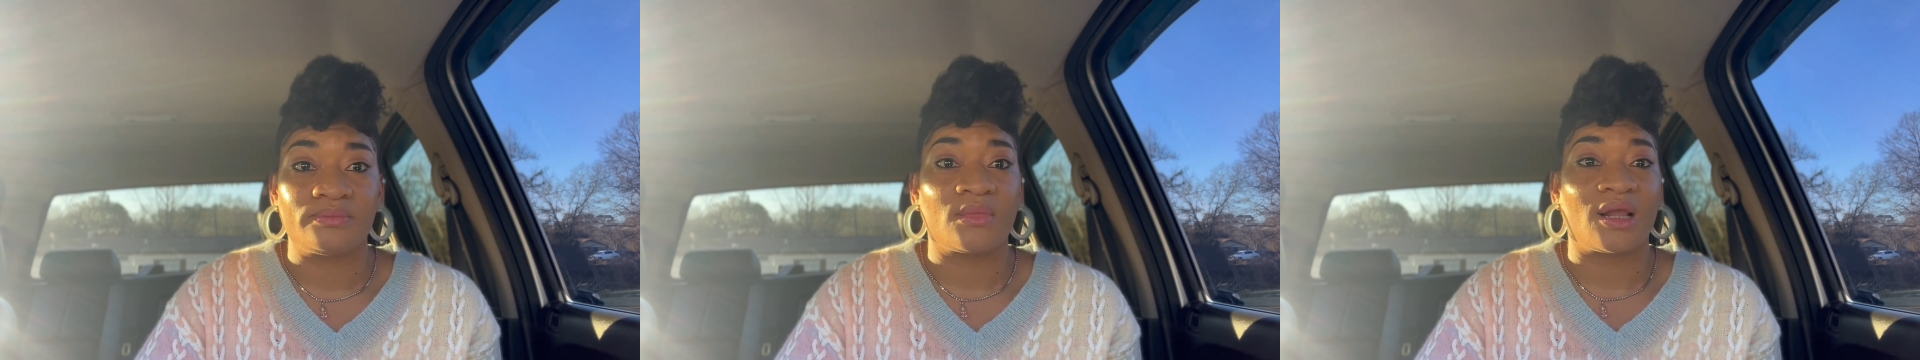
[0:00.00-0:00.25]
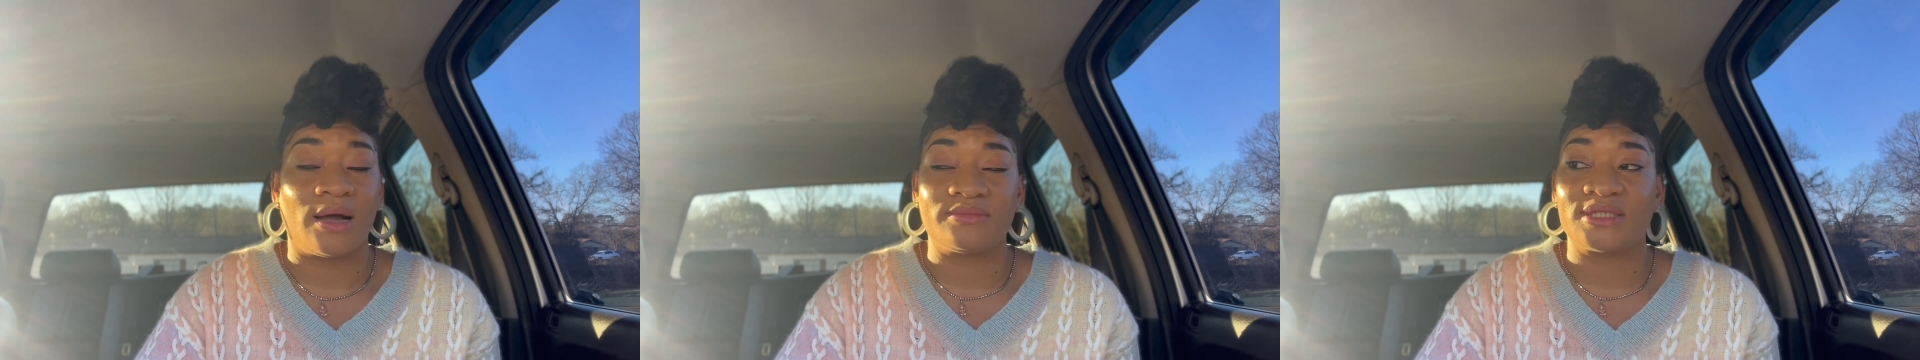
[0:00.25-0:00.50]

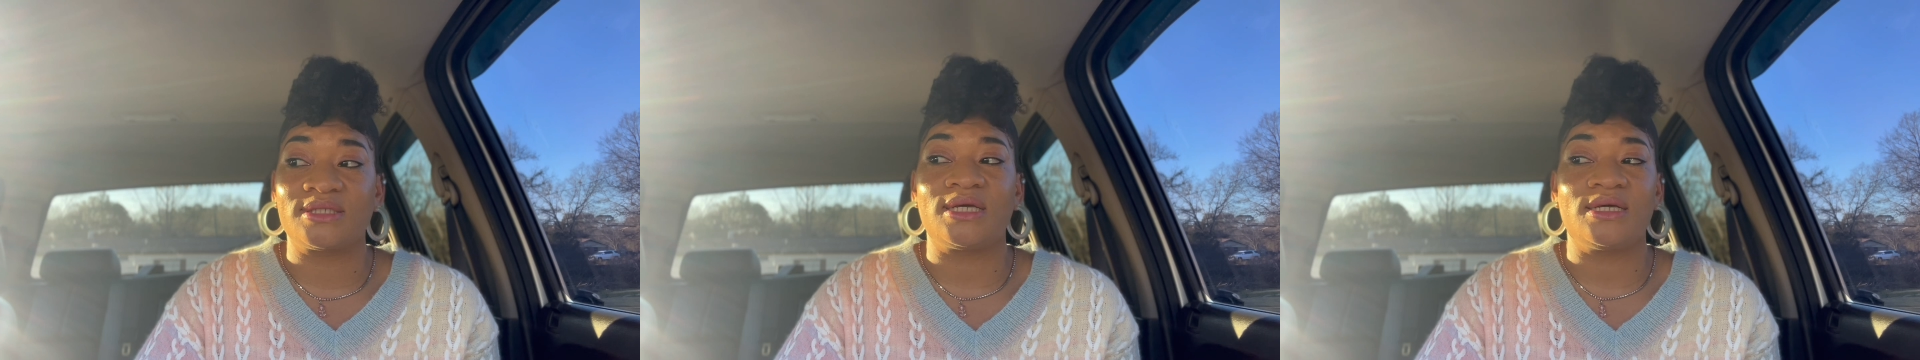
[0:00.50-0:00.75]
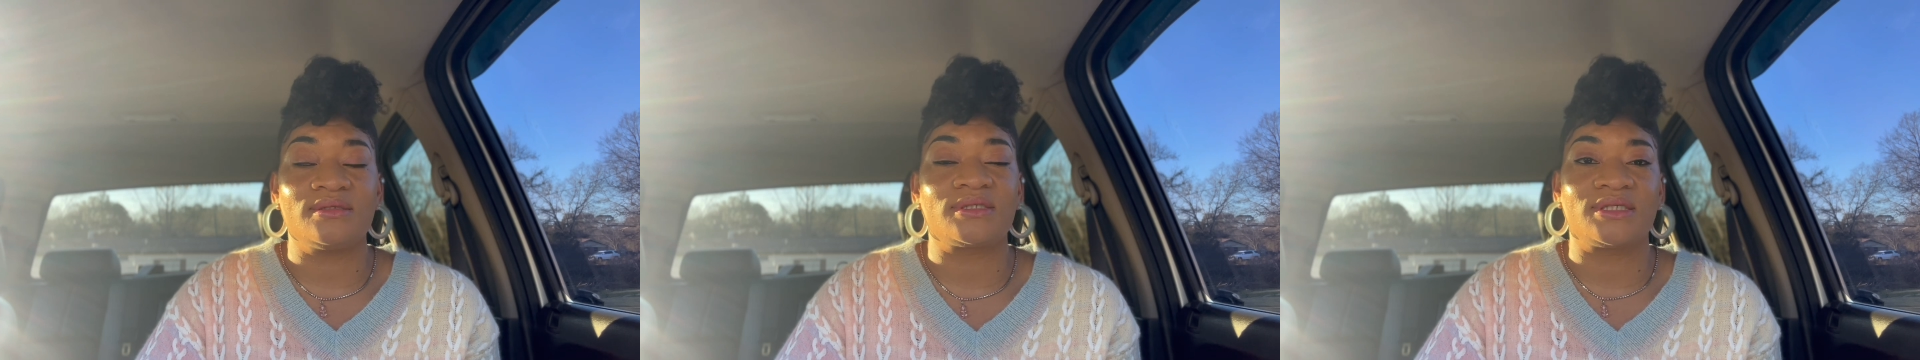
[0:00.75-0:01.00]
I'm
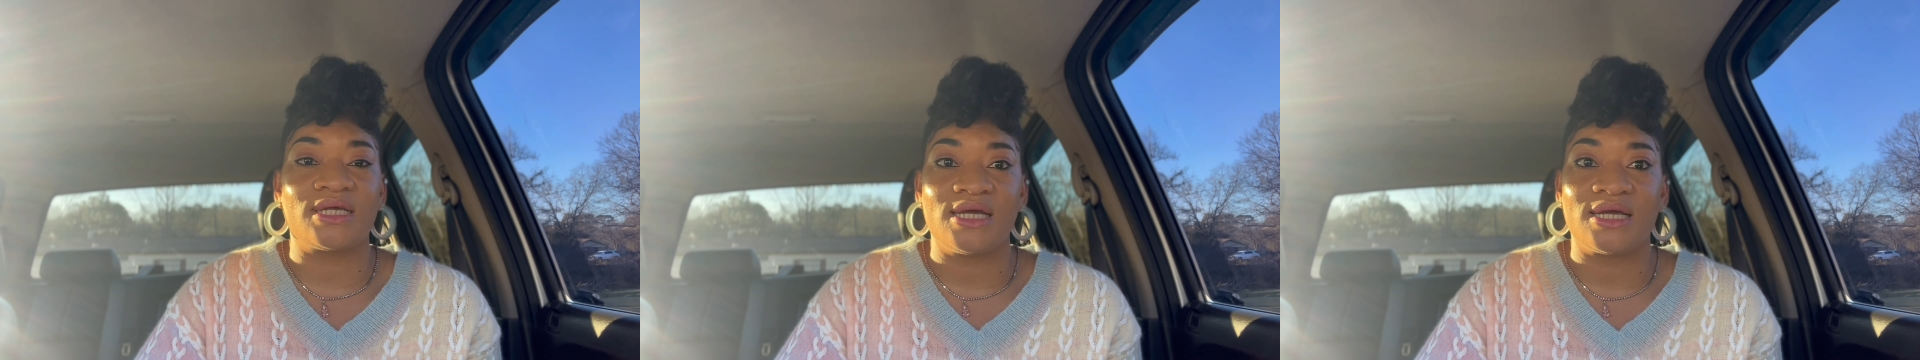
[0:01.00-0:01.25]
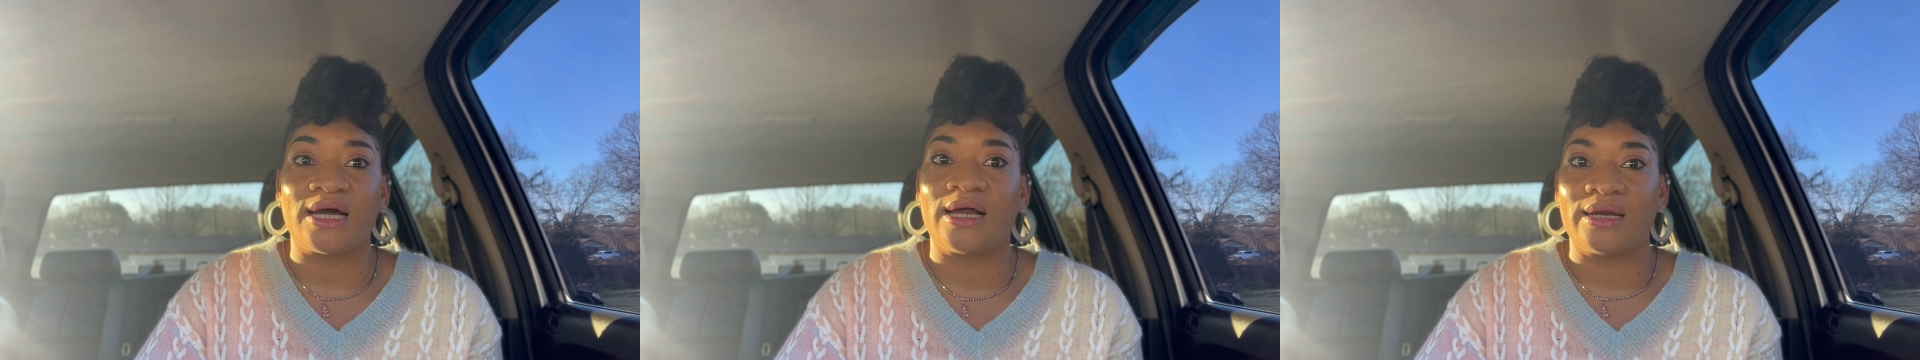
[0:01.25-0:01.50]
still
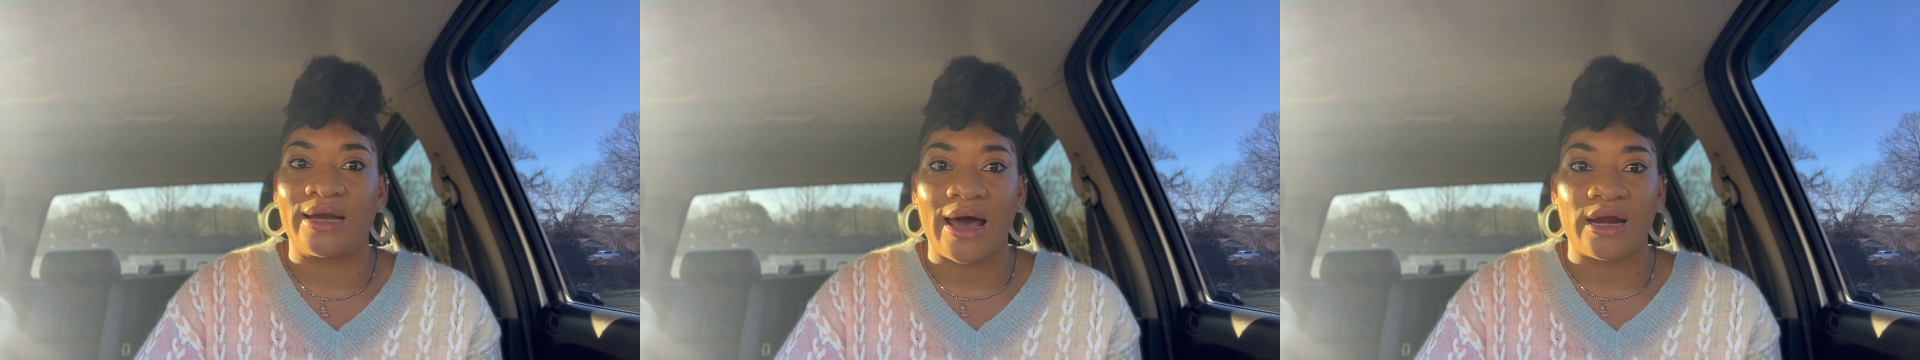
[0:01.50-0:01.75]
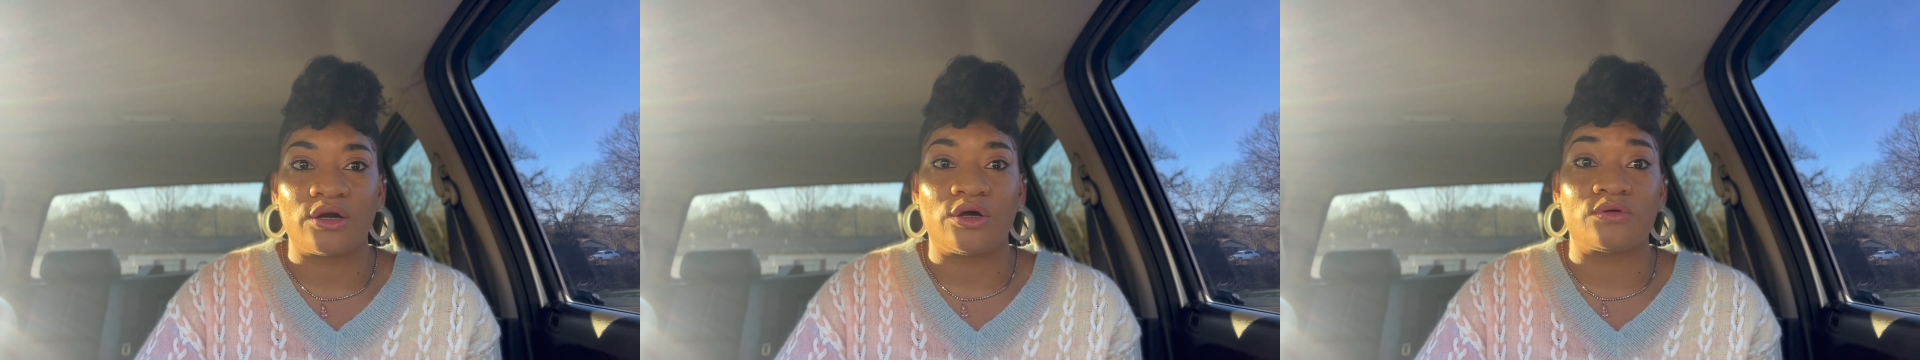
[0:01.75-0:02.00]
seeing a
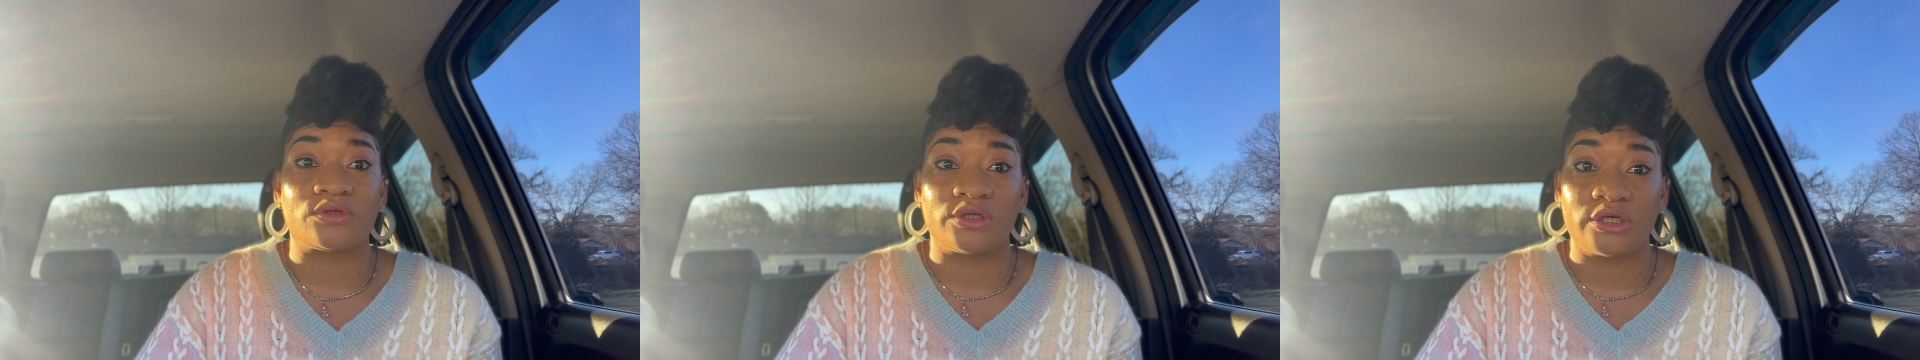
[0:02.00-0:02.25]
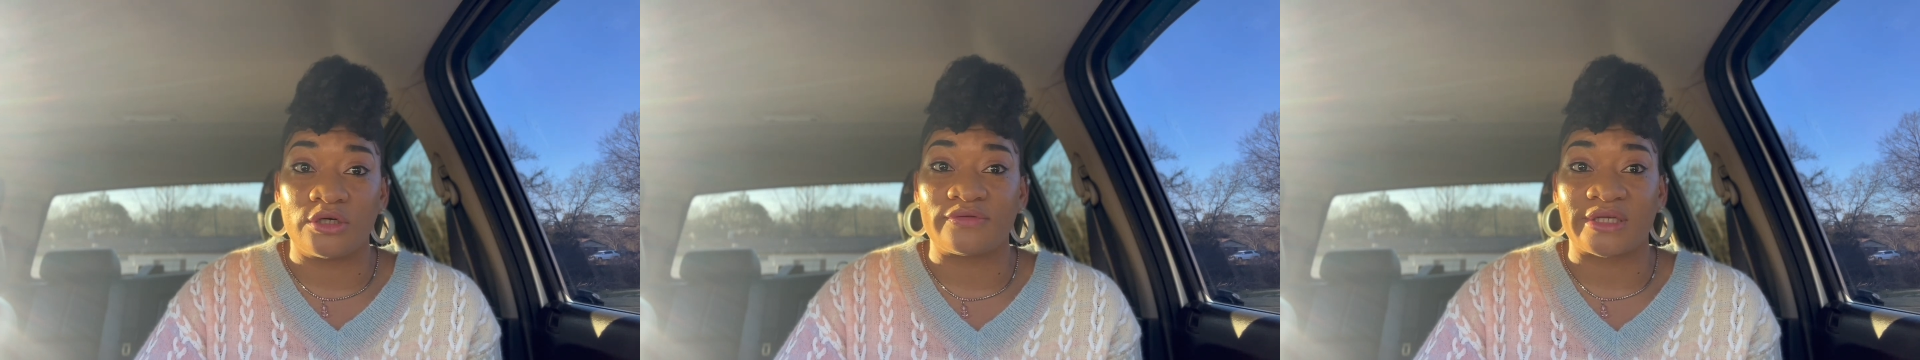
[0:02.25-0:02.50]
lot of those
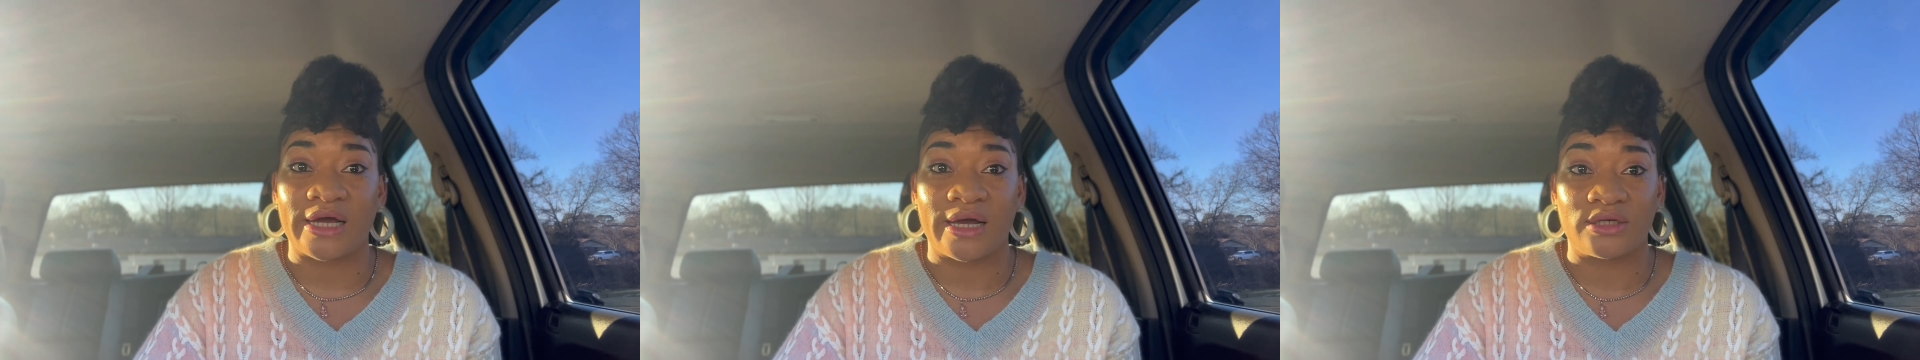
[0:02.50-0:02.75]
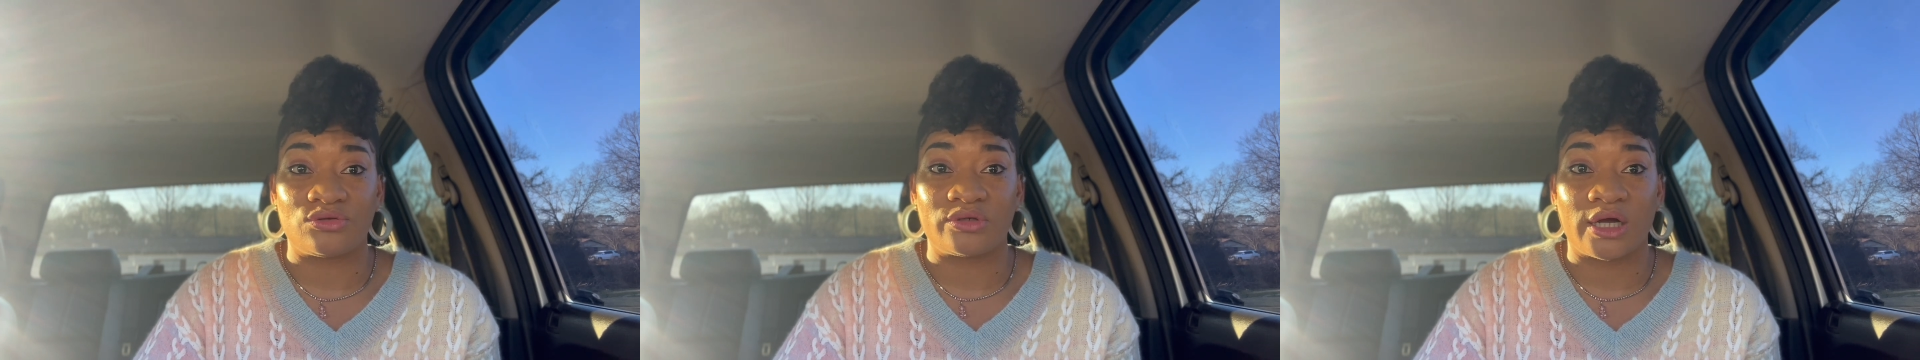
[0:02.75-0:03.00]
love
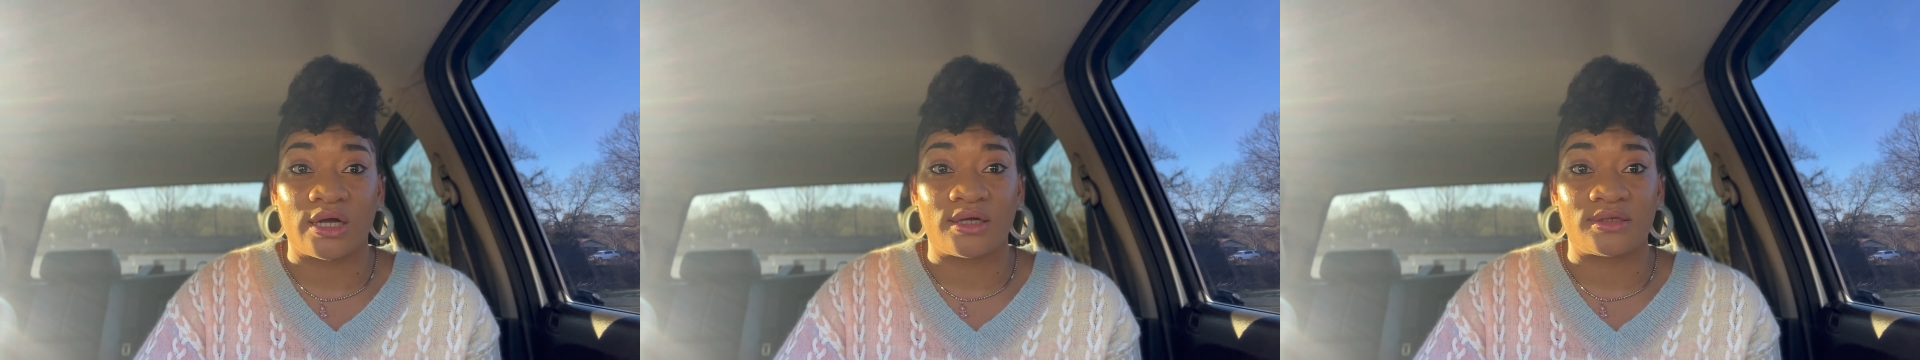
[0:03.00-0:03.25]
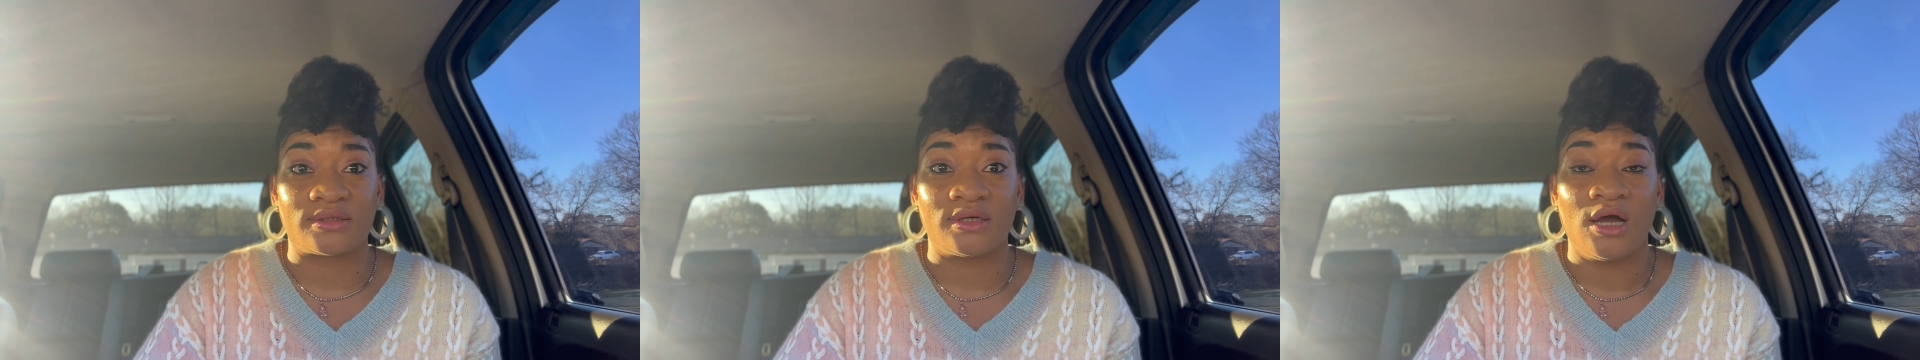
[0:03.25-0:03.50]
signs, you
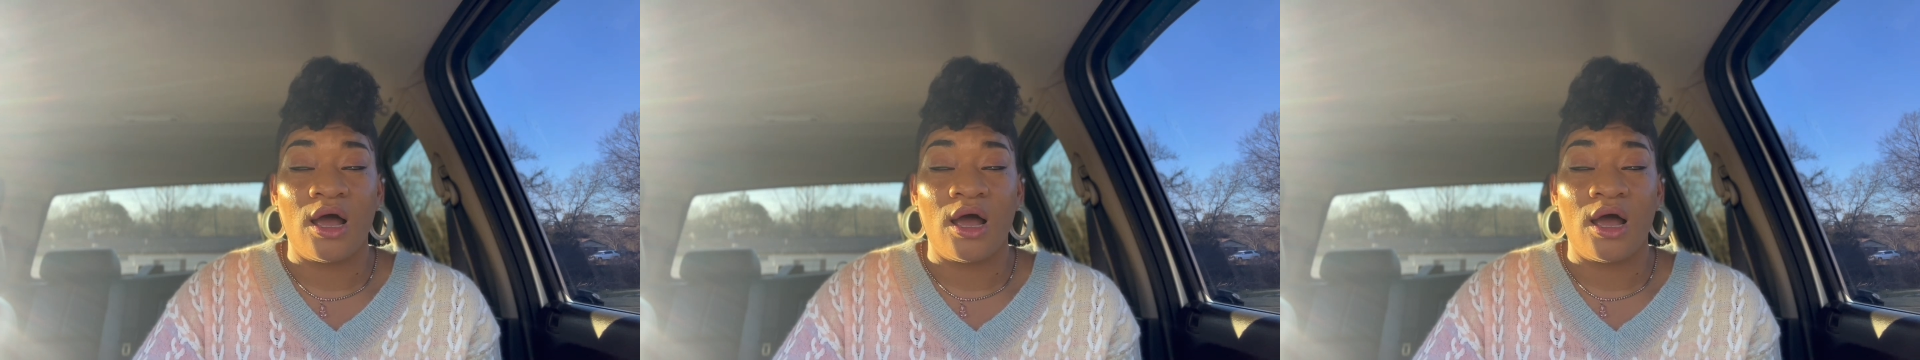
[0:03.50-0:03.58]
guys.